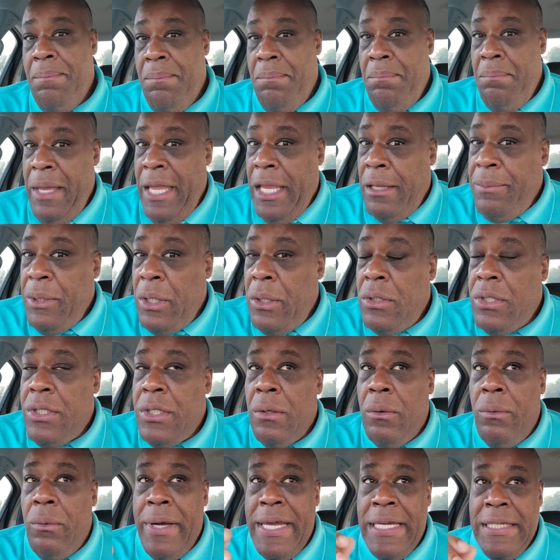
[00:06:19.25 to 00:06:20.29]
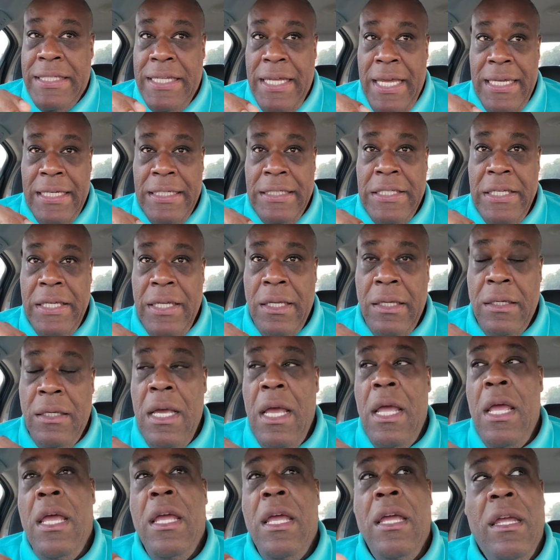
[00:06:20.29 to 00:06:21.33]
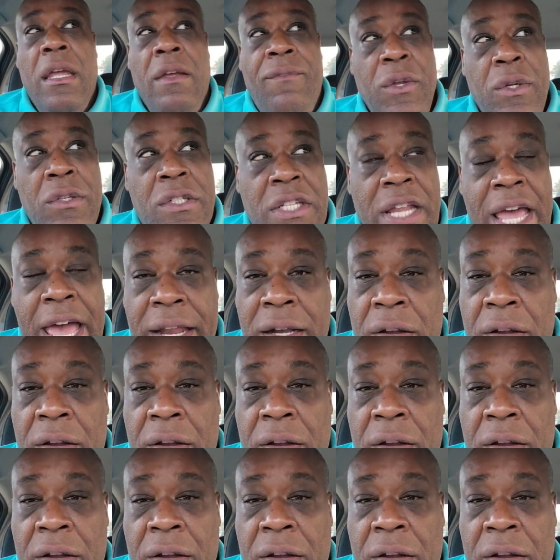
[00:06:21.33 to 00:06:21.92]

maybe you should wait to 18. If you sign up